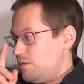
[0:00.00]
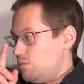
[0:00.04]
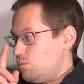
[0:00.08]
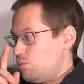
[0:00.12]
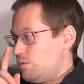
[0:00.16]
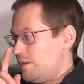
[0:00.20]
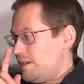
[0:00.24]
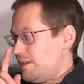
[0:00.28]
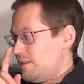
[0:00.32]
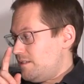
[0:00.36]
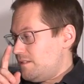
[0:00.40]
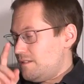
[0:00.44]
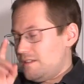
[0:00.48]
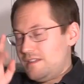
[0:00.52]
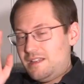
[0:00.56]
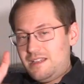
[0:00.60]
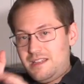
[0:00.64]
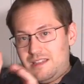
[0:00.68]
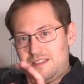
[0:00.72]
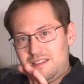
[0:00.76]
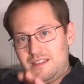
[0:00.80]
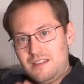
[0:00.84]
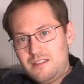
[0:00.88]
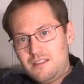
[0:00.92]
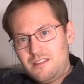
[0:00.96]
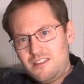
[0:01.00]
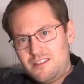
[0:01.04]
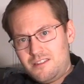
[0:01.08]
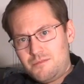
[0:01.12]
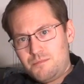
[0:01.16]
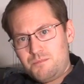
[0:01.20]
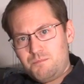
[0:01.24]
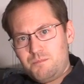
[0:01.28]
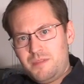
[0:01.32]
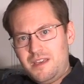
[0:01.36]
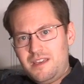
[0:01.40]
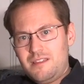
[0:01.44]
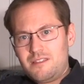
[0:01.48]
Well, this is
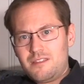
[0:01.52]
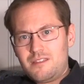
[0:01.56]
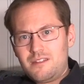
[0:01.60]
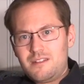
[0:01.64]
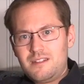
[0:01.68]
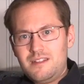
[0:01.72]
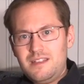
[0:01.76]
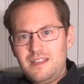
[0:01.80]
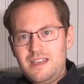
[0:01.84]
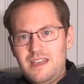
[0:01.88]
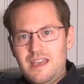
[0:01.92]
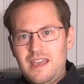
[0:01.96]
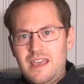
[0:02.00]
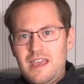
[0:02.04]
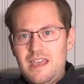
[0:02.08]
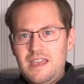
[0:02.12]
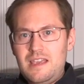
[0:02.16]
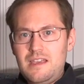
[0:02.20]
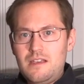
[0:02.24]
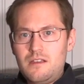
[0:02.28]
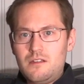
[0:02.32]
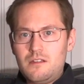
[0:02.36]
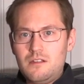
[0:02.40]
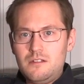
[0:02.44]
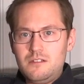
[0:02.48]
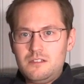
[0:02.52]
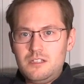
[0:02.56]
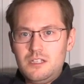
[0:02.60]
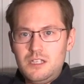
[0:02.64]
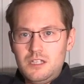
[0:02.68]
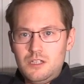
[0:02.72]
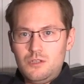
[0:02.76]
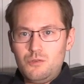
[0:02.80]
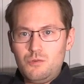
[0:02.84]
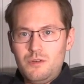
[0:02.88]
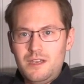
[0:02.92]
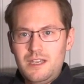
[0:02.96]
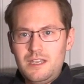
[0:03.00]
basically a
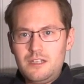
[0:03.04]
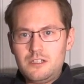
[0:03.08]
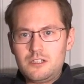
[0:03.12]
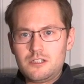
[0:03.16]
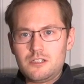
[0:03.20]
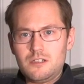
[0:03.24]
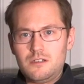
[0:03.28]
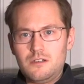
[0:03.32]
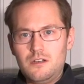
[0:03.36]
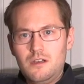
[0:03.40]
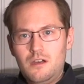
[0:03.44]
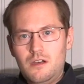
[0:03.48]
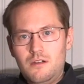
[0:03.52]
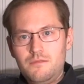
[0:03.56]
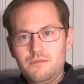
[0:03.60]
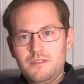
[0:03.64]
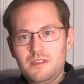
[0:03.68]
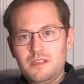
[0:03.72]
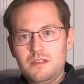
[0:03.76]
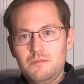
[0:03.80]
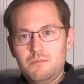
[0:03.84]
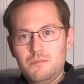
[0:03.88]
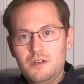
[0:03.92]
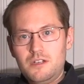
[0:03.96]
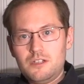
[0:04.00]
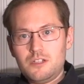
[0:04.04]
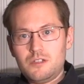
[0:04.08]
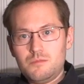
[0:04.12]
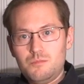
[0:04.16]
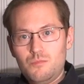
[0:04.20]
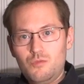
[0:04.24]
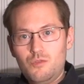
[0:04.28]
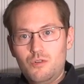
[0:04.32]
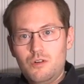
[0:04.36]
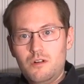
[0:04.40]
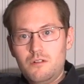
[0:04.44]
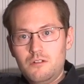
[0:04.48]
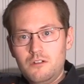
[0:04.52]
continuation of the much
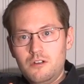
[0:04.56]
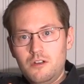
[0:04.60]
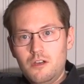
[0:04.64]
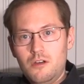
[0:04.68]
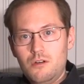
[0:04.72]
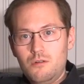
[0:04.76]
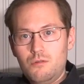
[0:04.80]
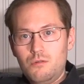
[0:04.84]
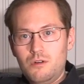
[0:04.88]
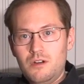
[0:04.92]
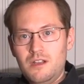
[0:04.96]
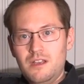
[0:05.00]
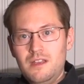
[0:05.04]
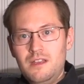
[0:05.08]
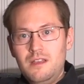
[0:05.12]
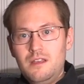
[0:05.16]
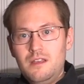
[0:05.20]
more known